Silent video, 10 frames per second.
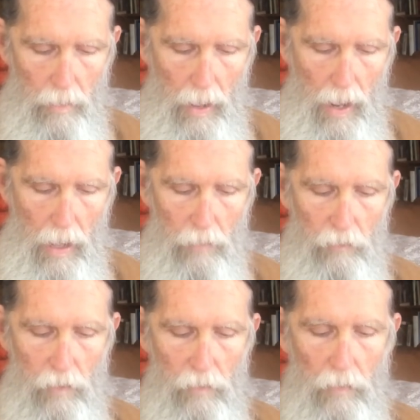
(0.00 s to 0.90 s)
and
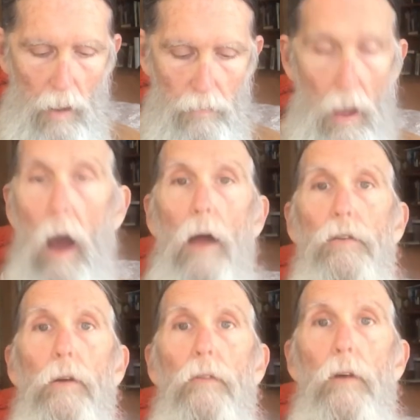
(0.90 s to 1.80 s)
she's the
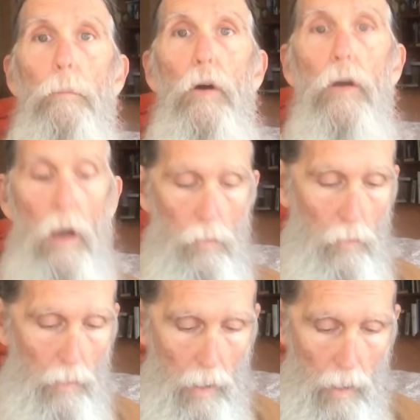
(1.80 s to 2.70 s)
author of a book
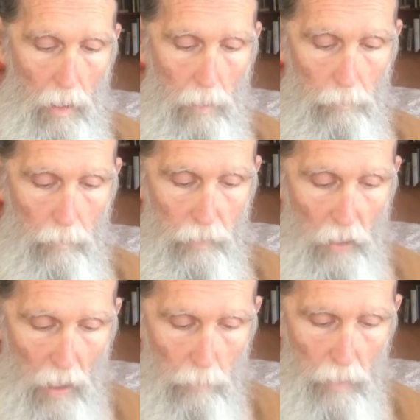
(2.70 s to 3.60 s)
called
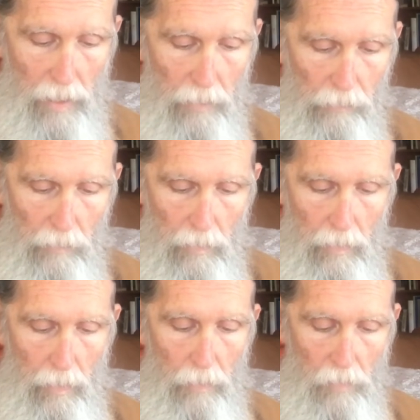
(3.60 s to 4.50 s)
Gut Bliss,
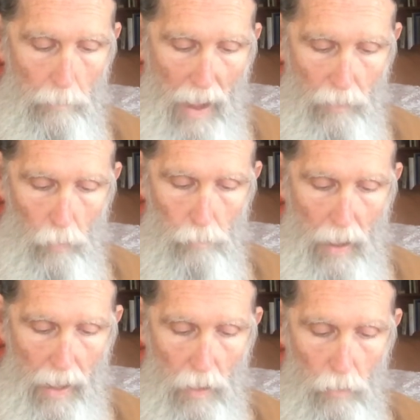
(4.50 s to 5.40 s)
The
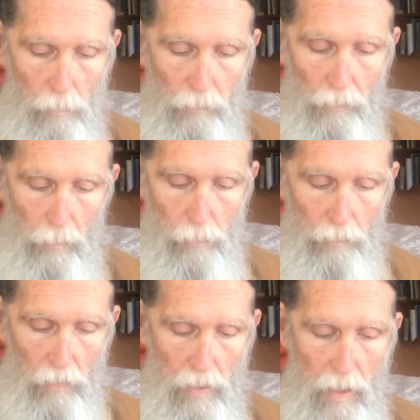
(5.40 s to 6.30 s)
Microbiome
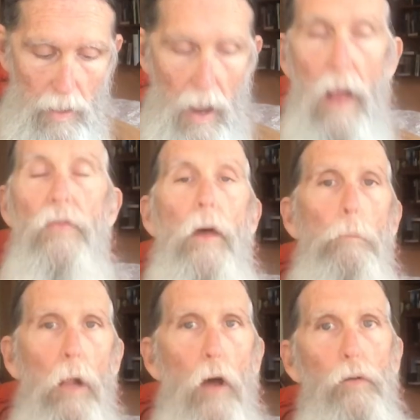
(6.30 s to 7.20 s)
Solution, and The
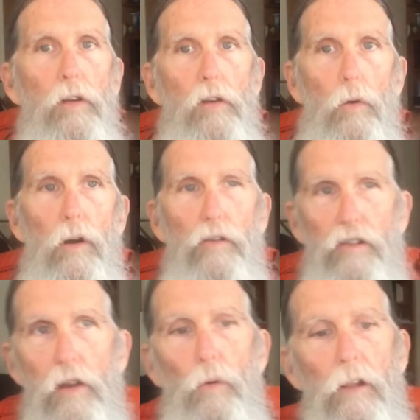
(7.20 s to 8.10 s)
Bloat Cure.
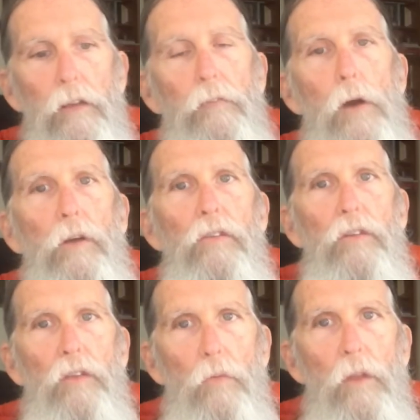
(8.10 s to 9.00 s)
She really
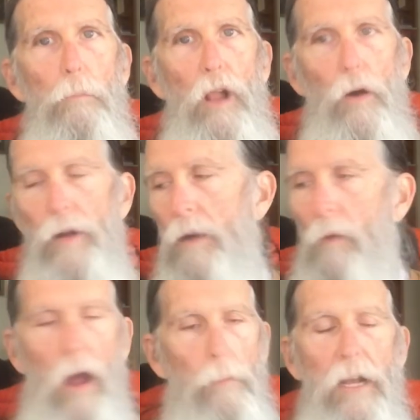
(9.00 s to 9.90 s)
focuses on the bloating.
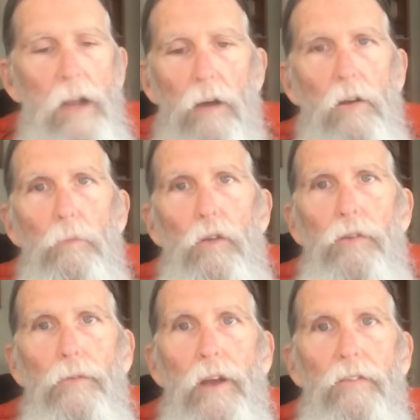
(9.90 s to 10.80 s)
Well, I mean, Dr.
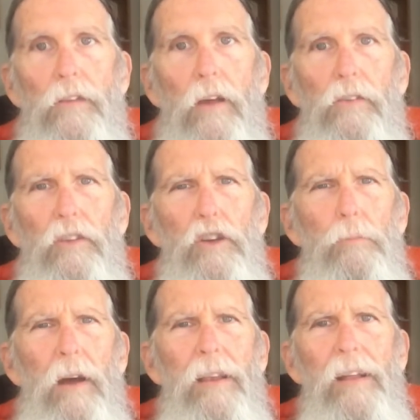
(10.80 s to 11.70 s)
Bulsevitz does
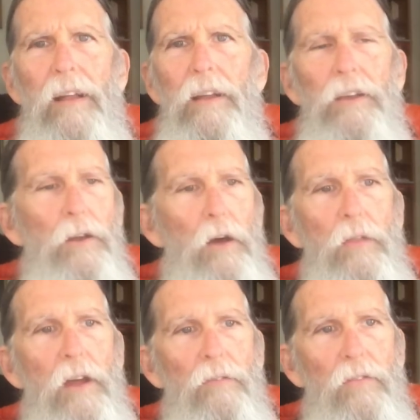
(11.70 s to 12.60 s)
too, but you
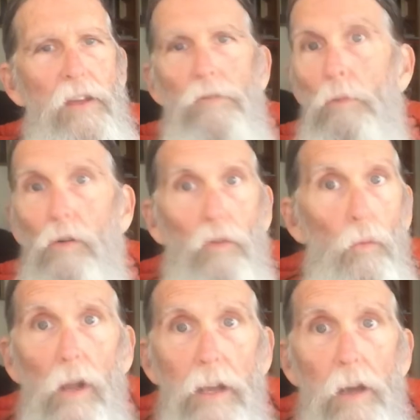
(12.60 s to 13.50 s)
know, these books are
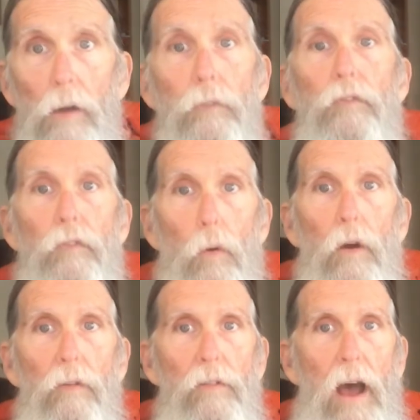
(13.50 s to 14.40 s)
really good for